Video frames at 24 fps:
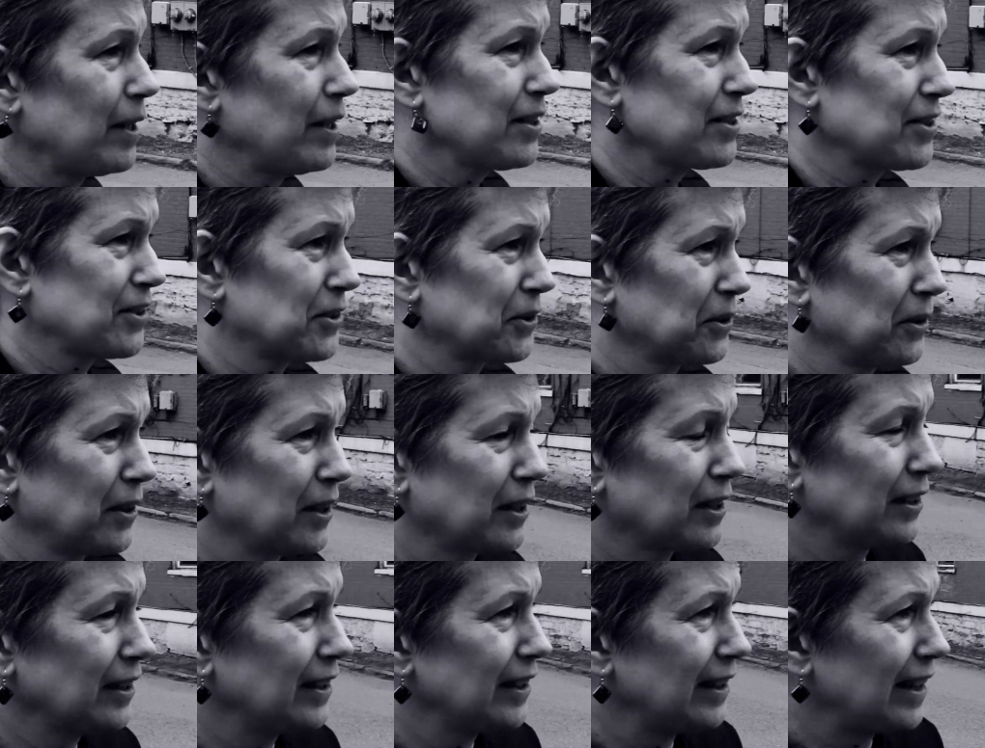
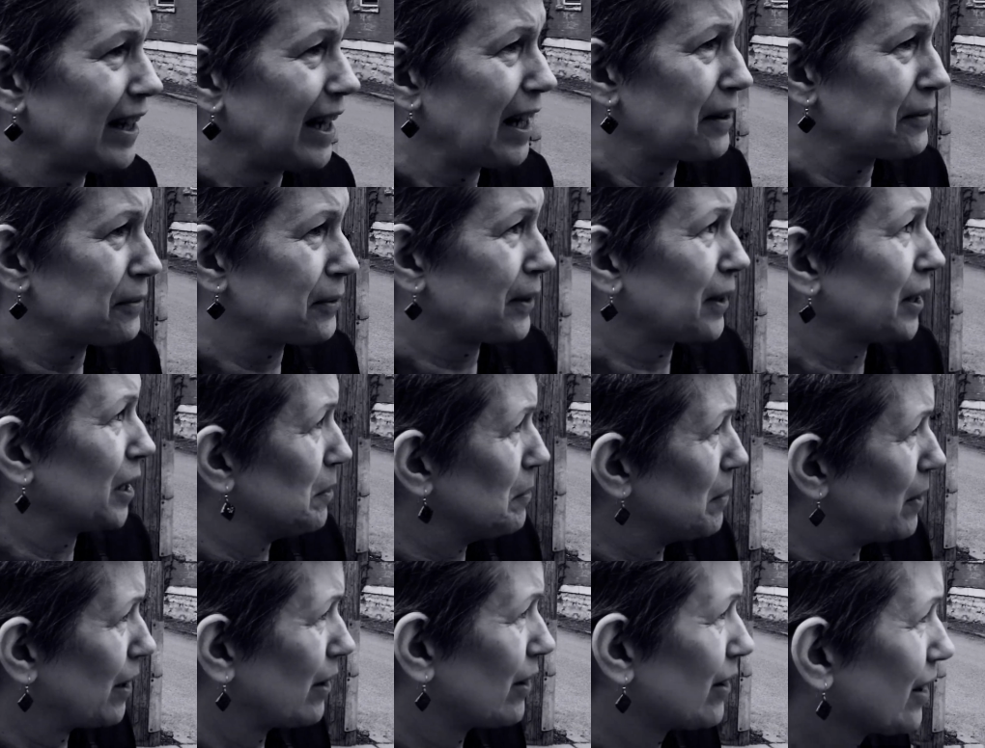historically
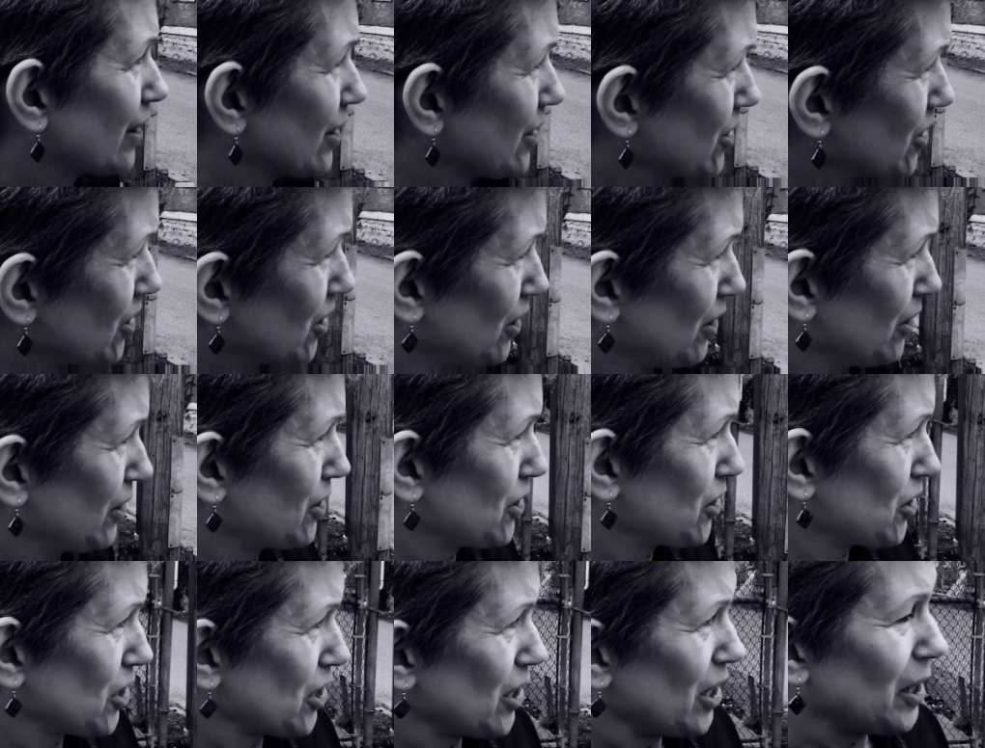African-American
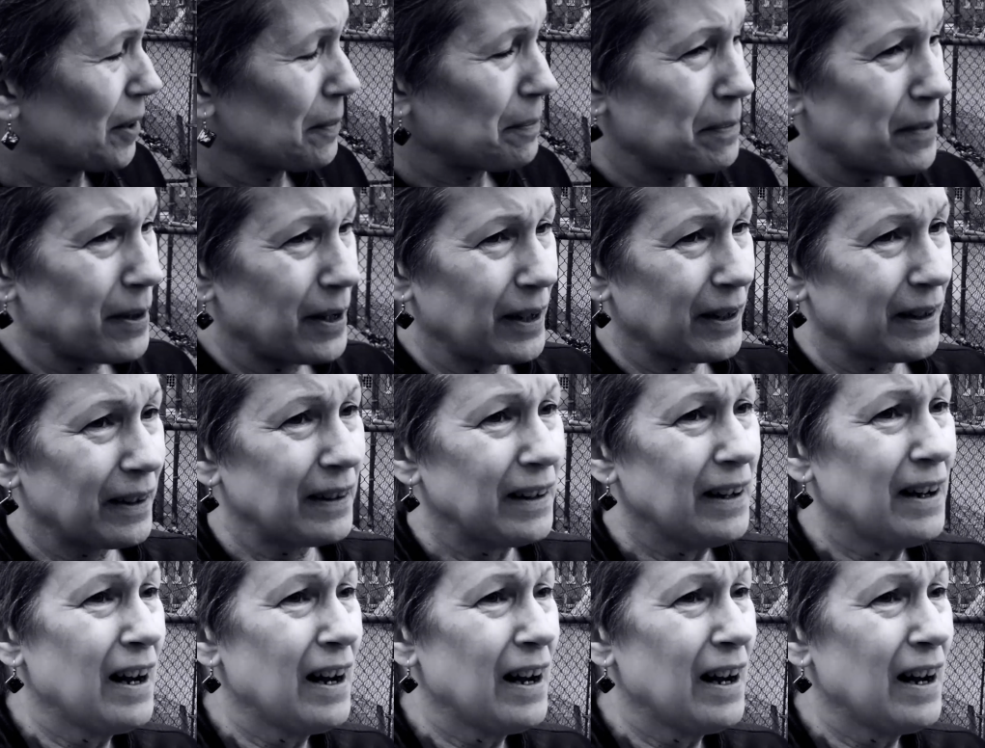church up there.